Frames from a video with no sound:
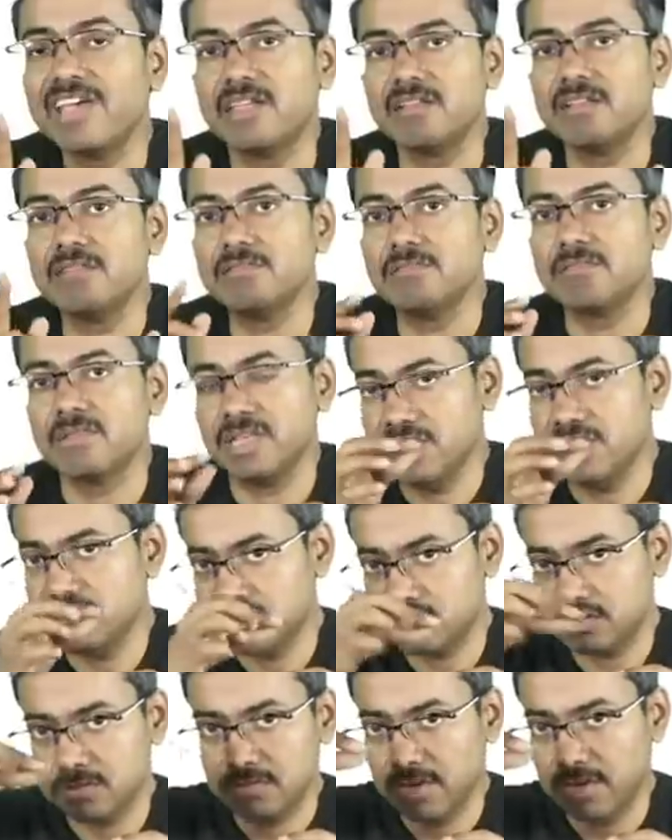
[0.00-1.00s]
cane,
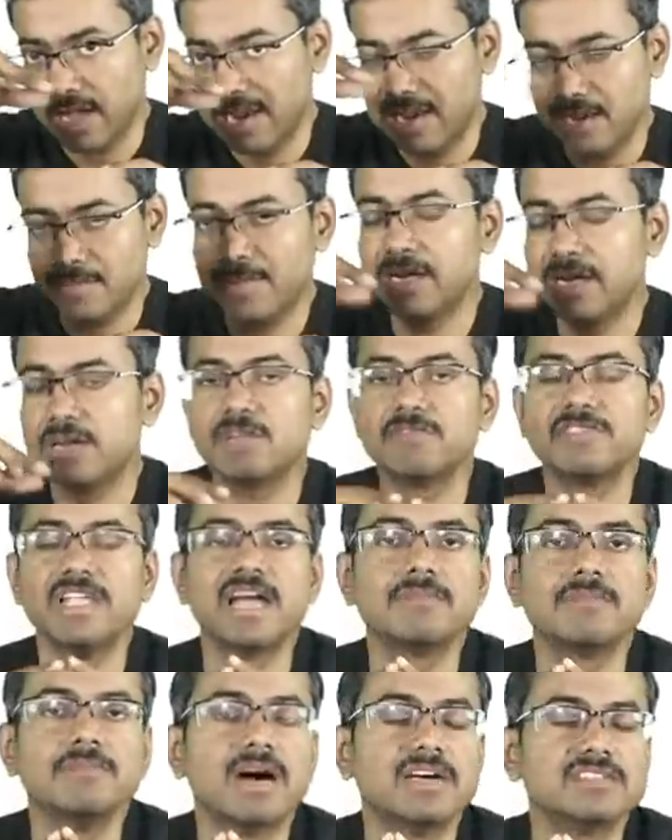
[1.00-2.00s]
each element of
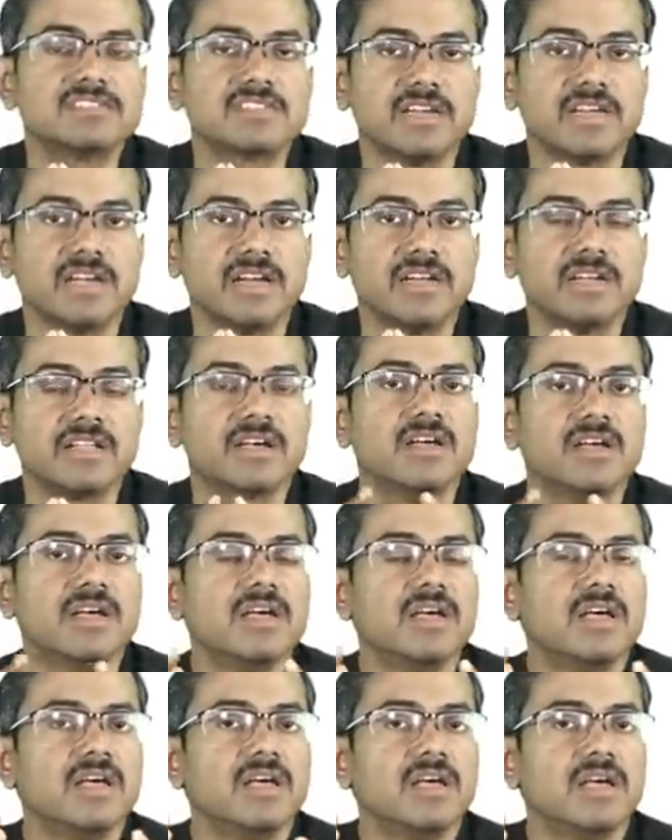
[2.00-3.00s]
that basket,
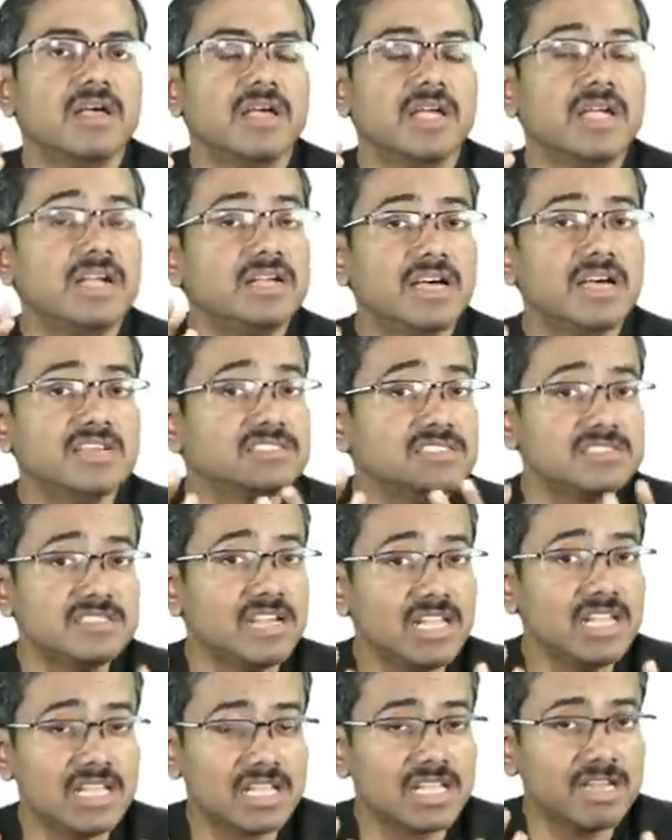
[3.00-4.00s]
it doesn't
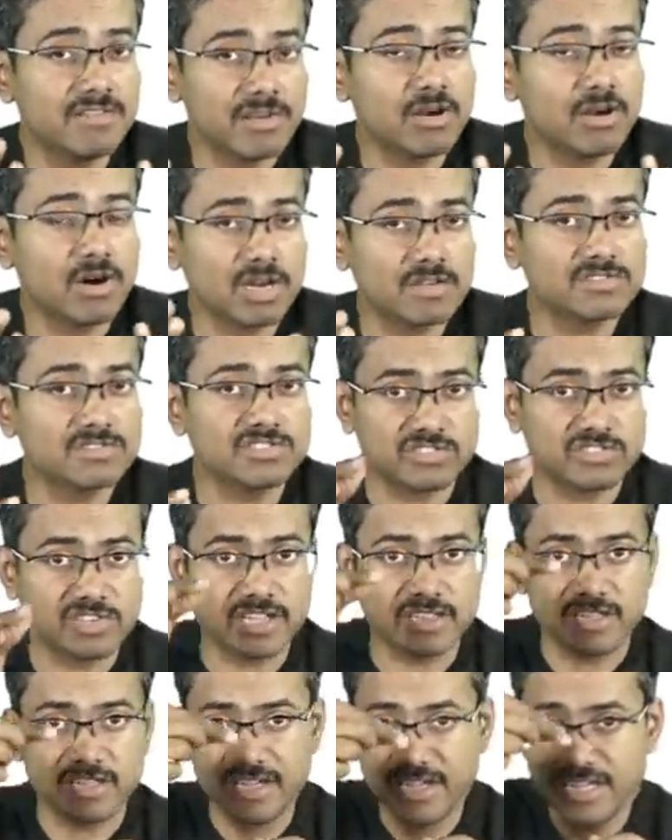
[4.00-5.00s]
really give a lot of
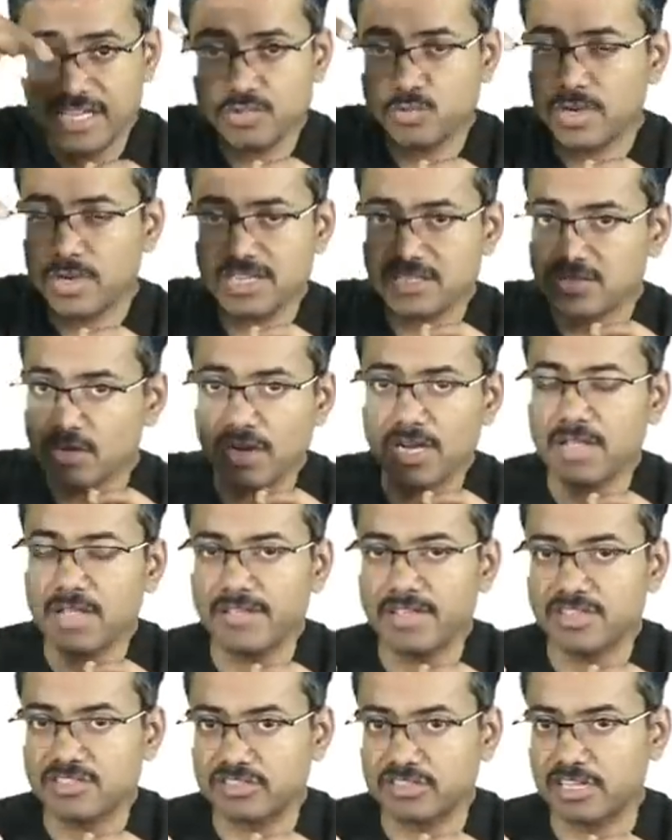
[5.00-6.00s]
strength. Each one is not
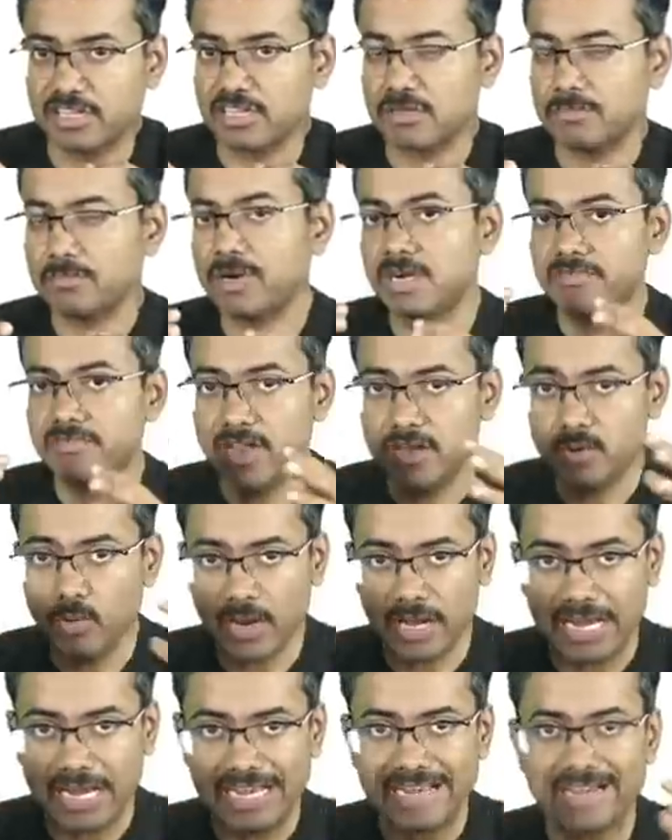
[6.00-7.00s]
giving strength. But when
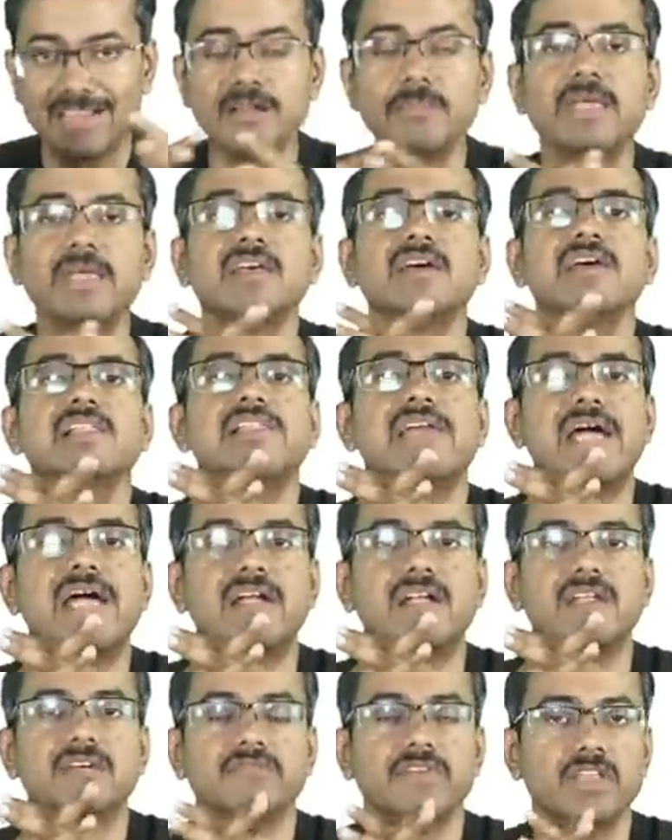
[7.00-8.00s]
you intermingle
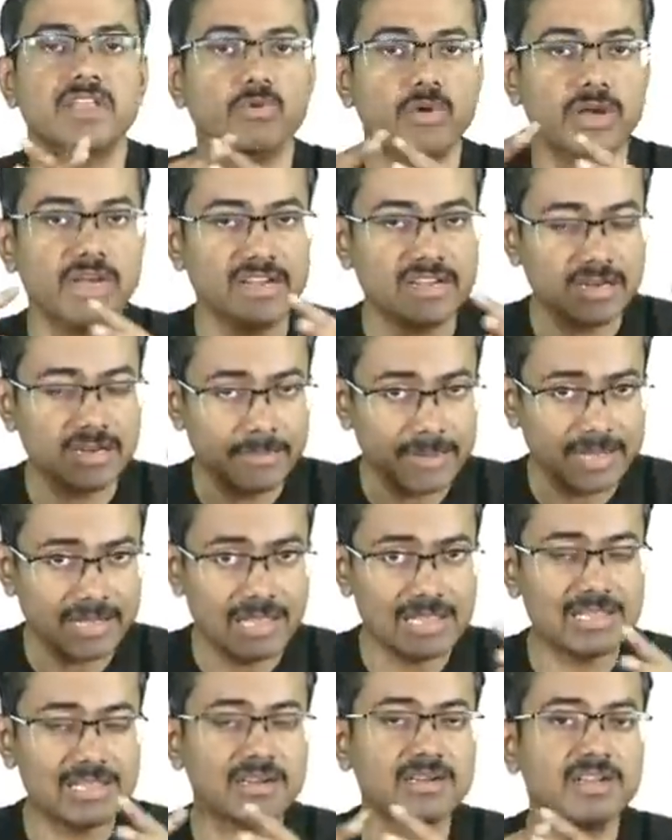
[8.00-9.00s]
that, when you
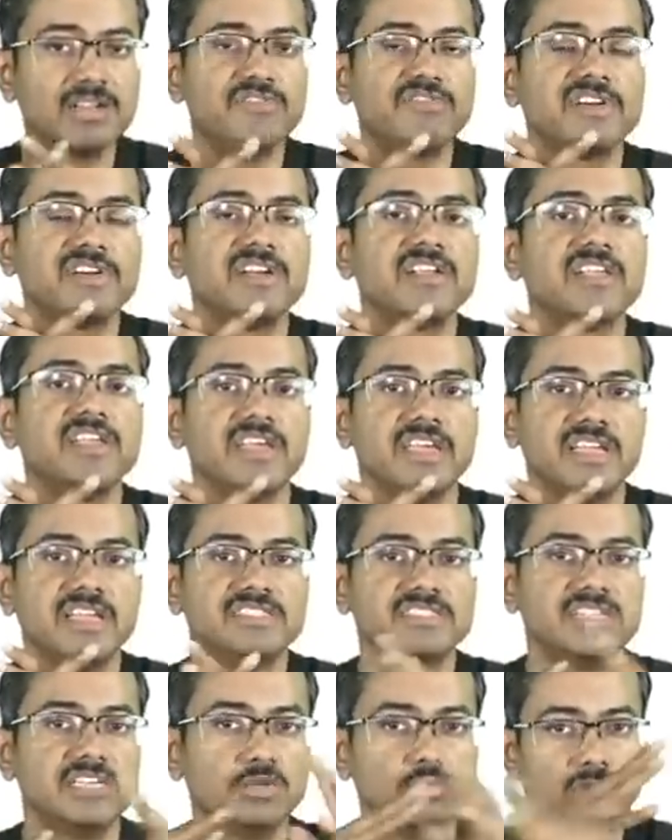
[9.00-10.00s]
intermingle the different
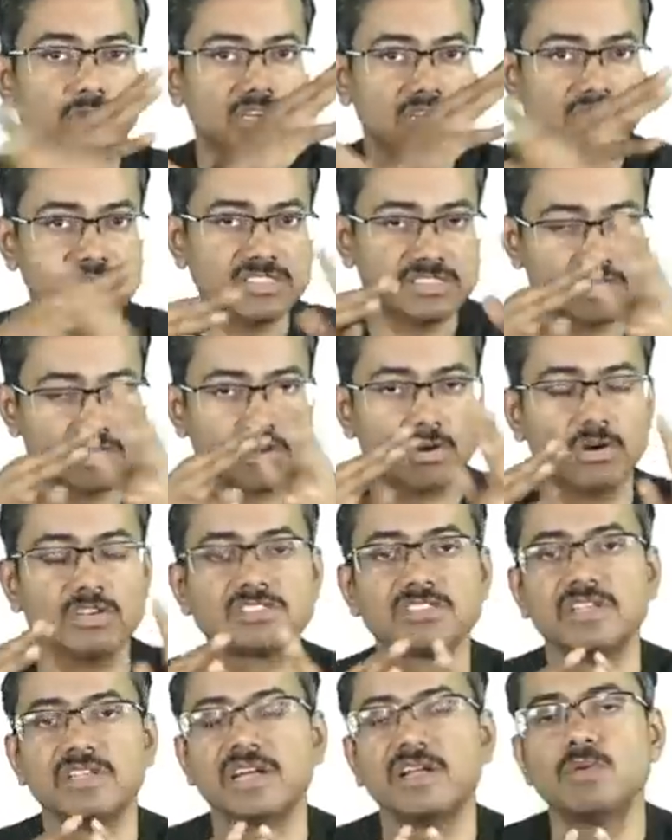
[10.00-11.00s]
canes into a
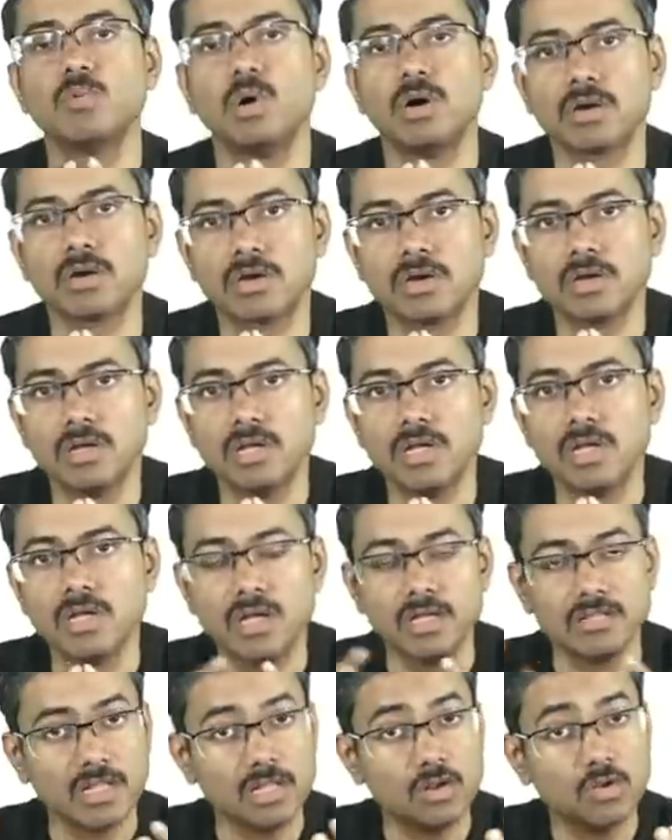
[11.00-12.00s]
crisscross network,
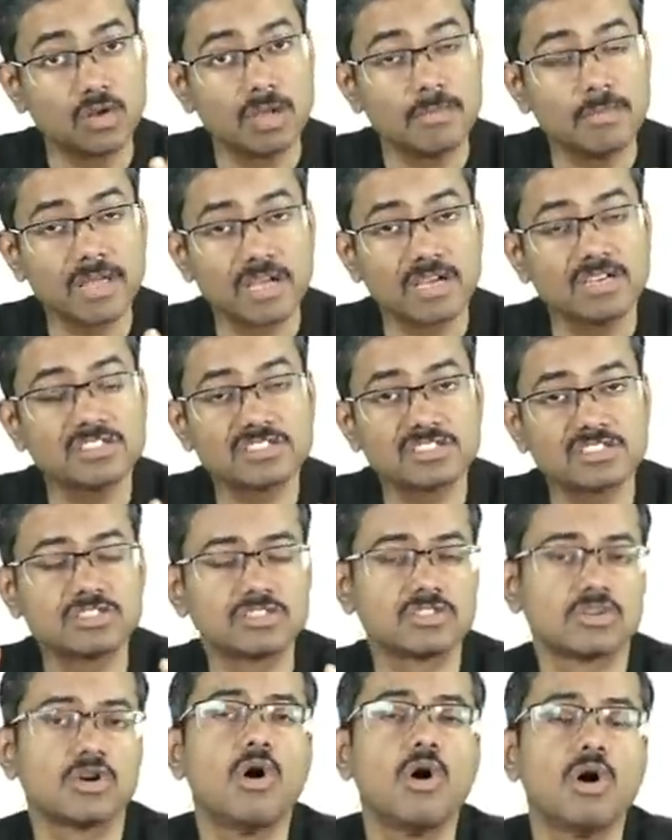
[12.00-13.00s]
then you can make a
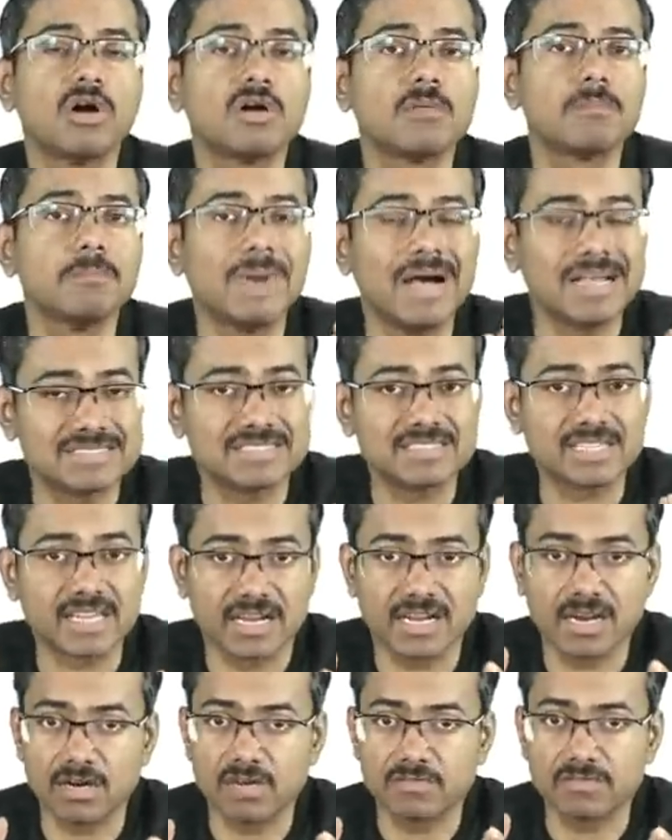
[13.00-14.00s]
strong
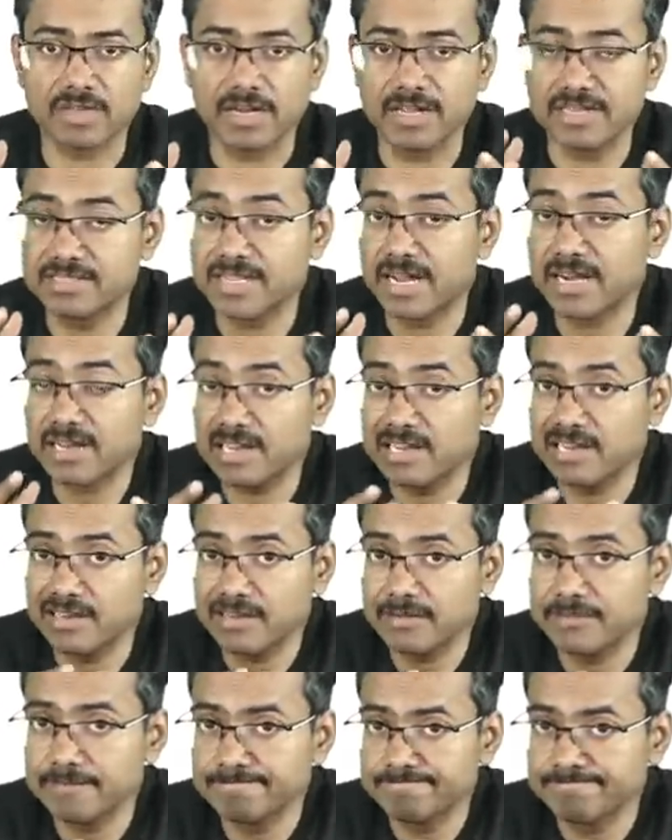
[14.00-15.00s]
basket out of that. Is that
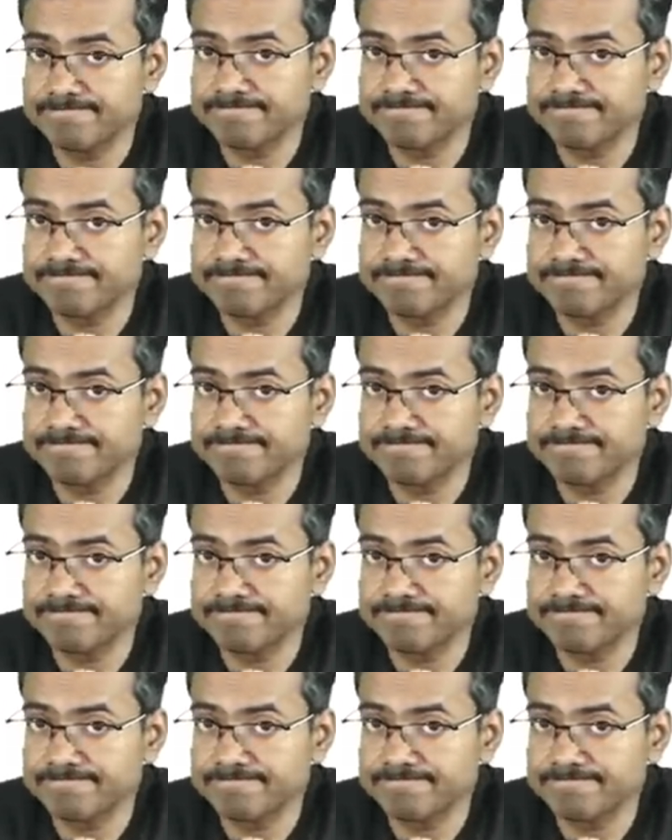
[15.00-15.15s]
clear?